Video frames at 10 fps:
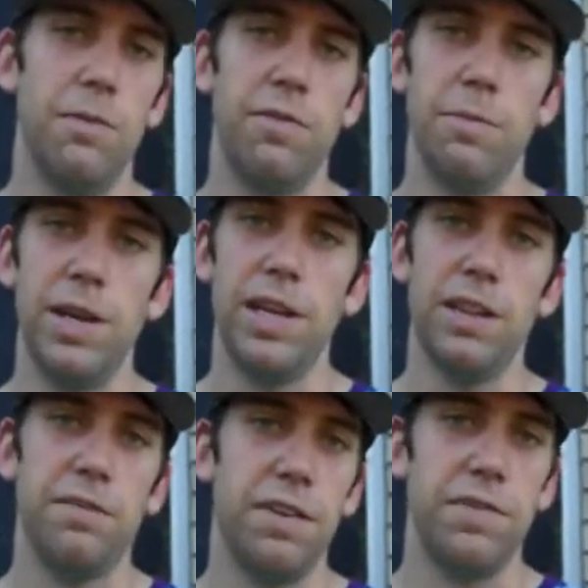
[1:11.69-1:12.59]
For me,
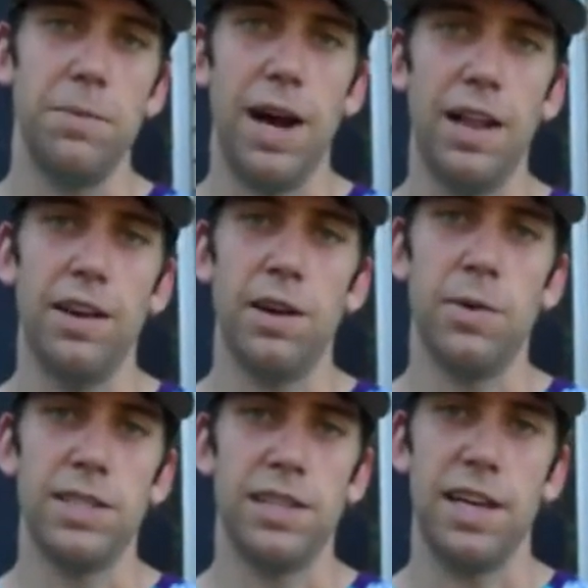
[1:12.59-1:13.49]
in the 50 miler, it
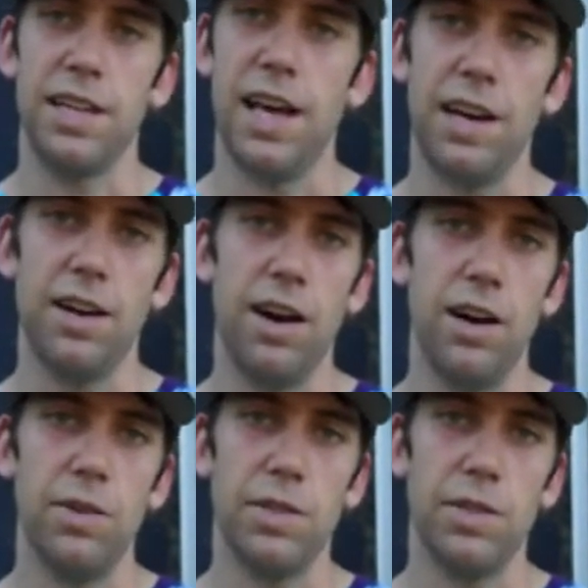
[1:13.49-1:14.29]
wasn't like that at all.